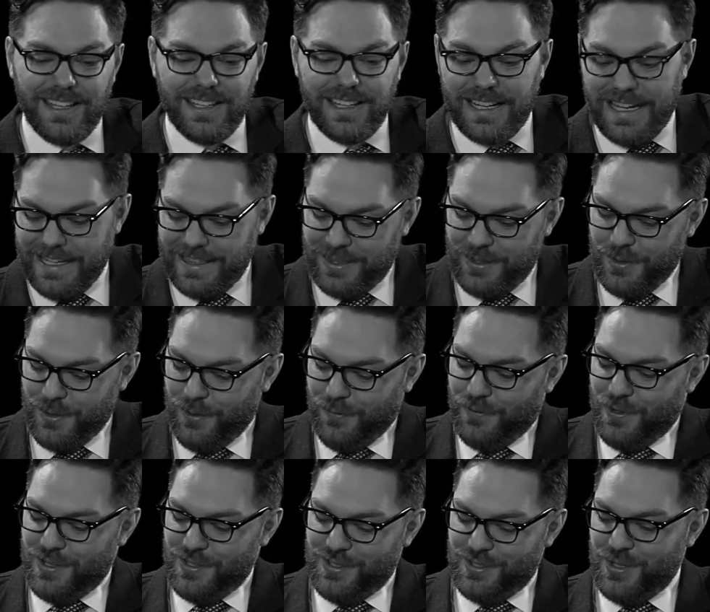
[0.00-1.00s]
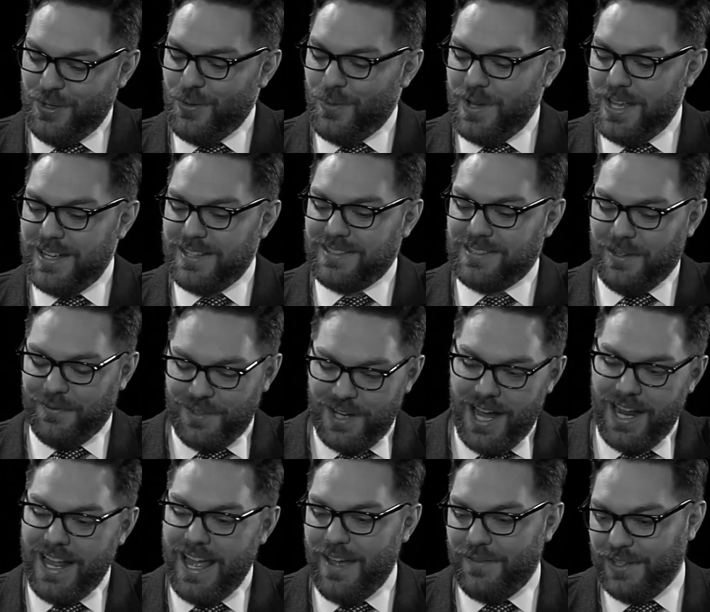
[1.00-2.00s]
You get through the first 2 weeks of
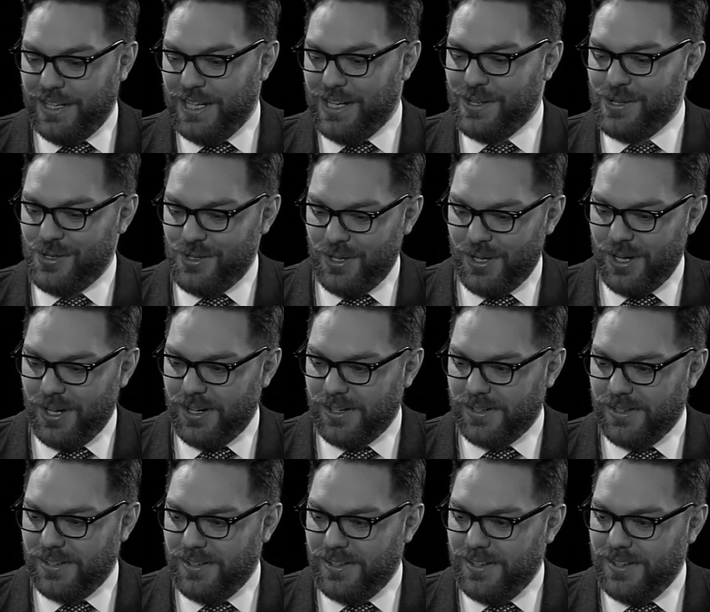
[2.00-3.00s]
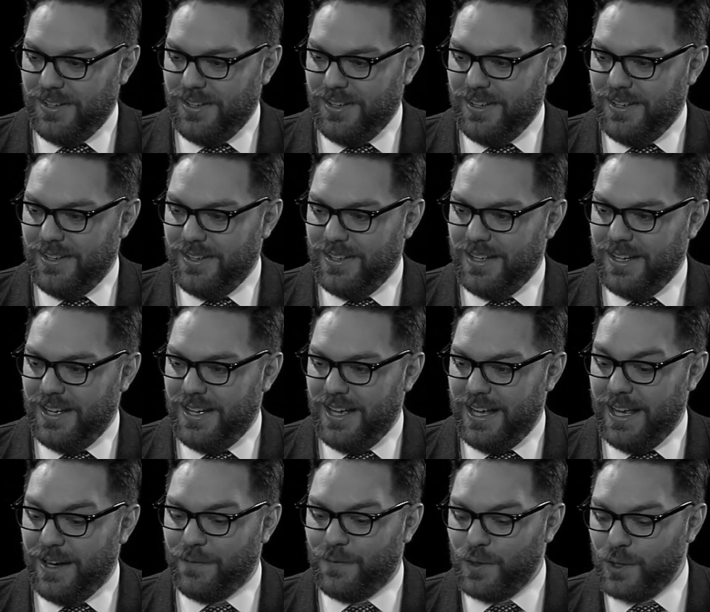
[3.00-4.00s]
not having any sugar,
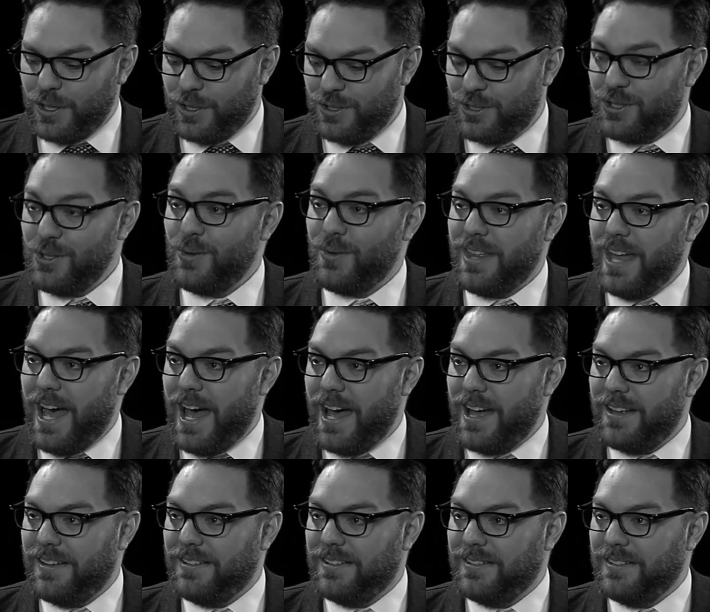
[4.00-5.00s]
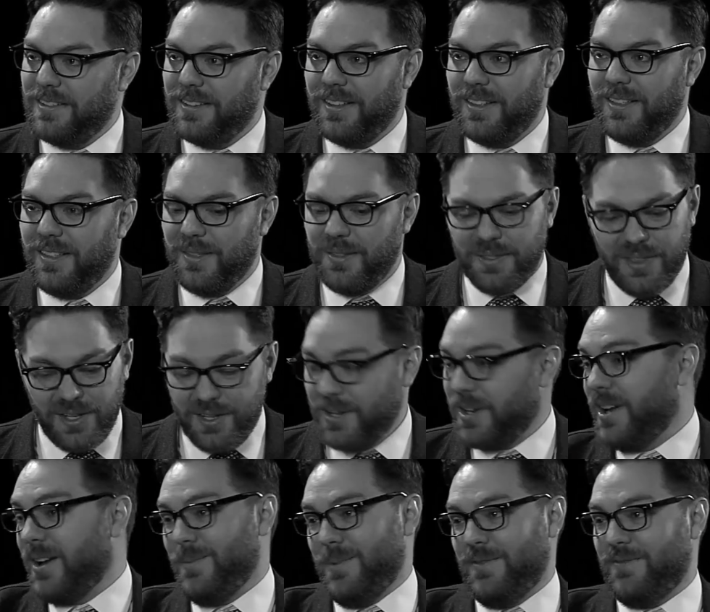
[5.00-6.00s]
and if you can do that, then you're
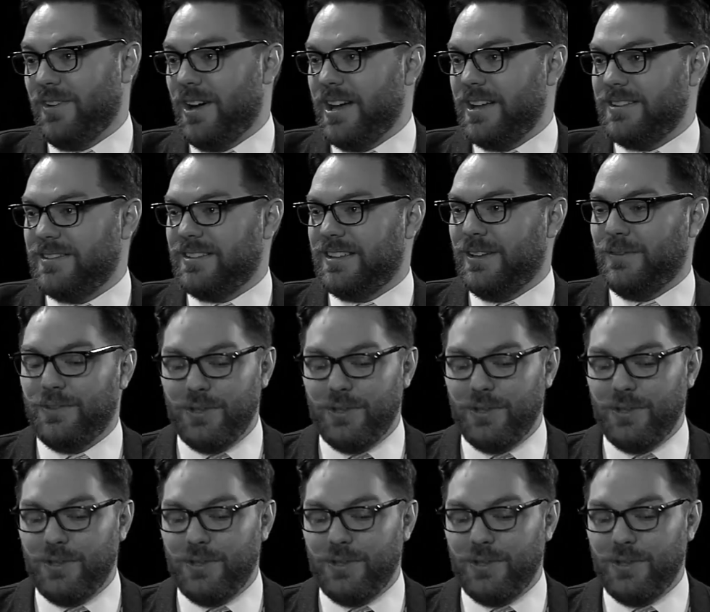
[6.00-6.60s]
going to be fine. Yeah.